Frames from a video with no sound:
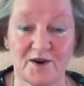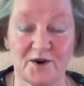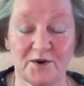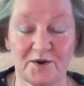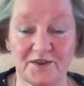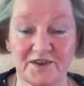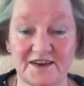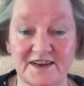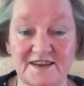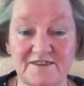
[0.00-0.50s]

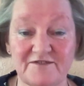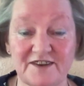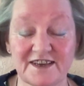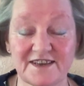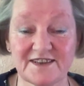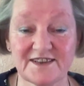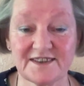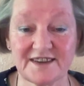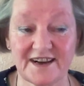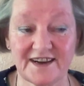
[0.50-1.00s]
on the
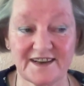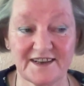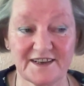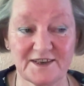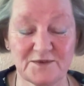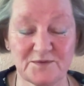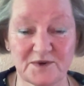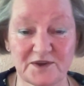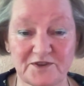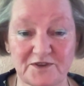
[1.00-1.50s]
living
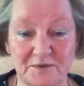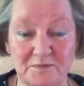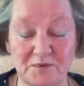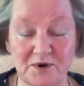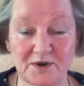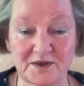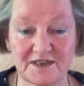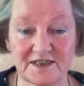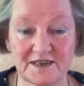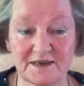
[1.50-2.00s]
side with the
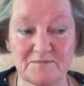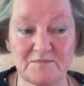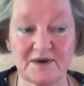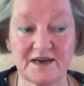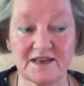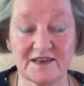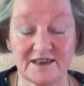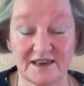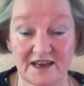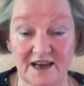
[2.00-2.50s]
body,
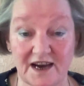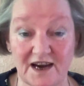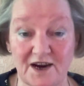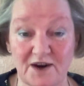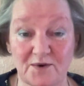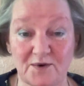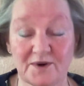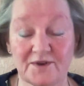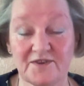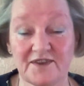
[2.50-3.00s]
but
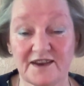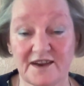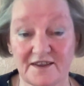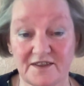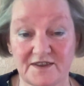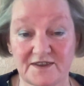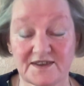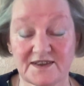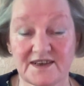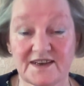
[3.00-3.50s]
now on the
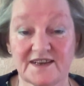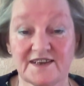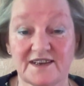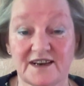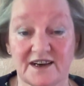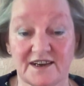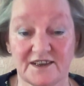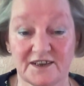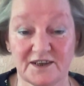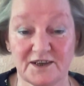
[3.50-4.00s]
other side,
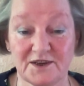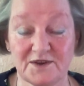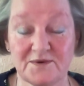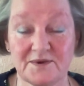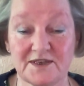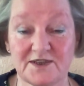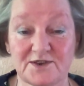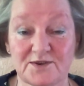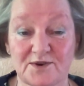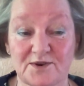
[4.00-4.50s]
I know
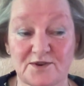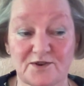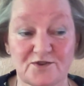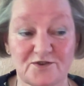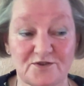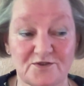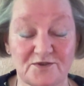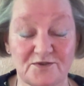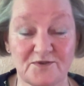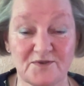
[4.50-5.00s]
it's all
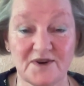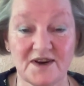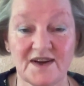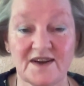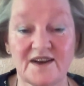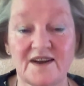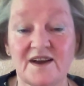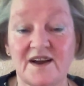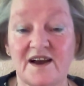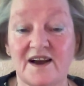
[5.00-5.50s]
true.
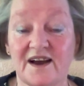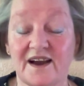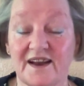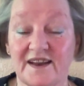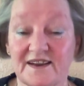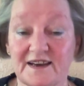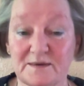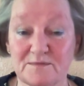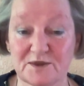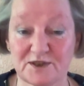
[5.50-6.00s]

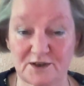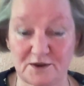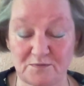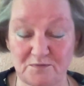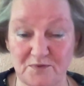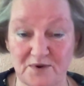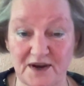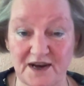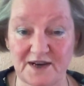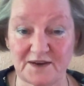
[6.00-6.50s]
And I'm so
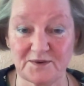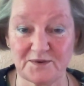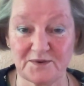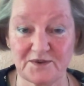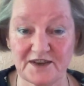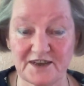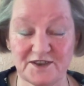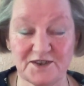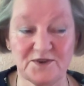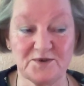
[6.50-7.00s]
proud
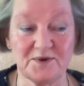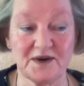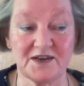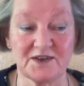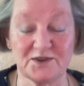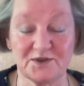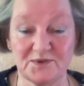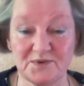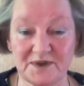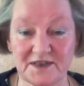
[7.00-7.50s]
that you are
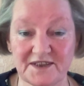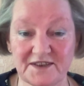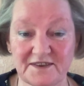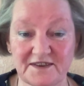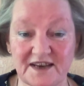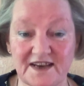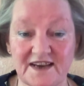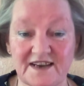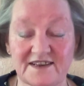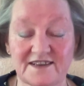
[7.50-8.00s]
doing
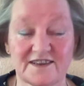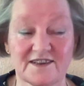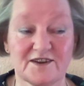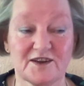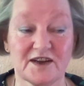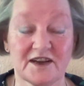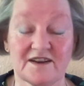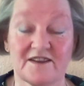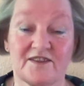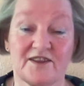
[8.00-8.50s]
that
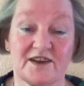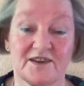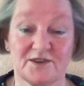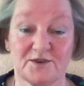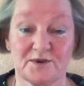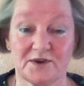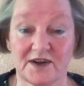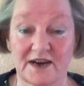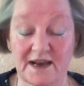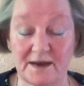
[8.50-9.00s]
and that
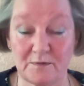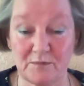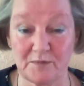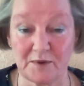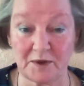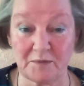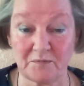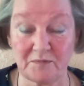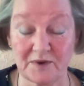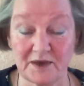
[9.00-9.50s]
you're
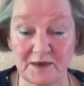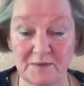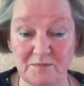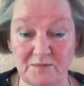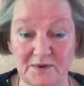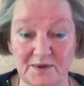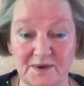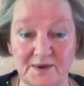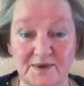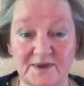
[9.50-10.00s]
helping
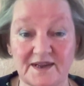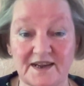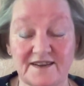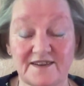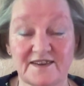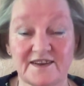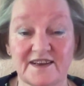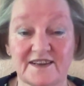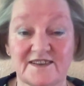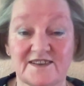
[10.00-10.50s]
people,
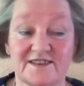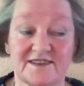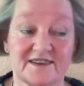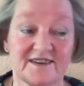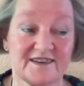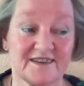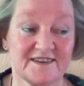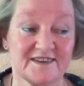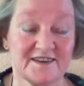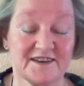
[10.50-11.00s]
and that
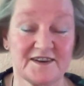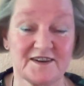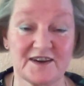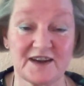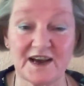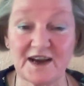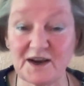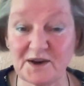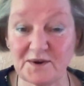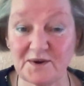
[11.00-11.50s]

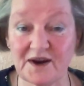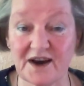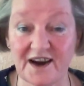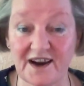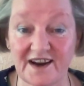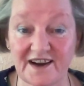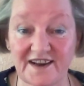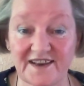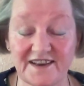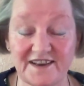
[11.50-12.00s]
now
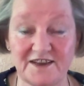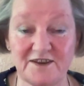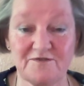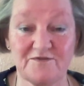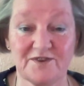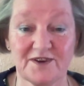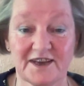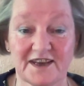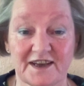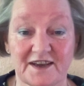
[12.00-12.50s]
I
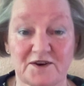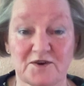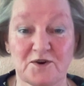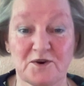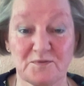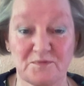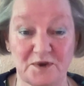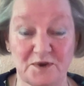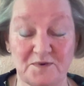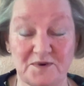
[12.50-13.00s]
even can
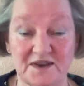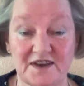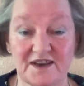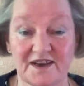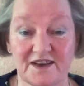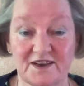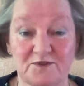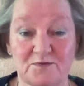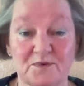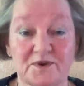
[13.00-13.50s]

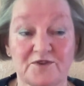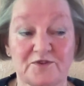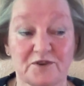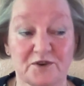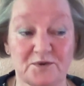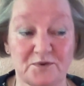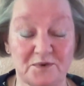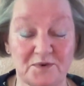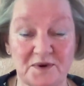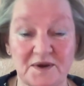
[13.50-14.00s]
communicate with
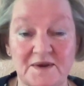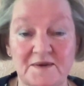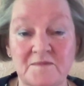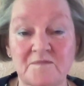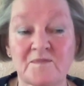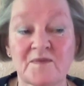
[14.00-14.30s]
you,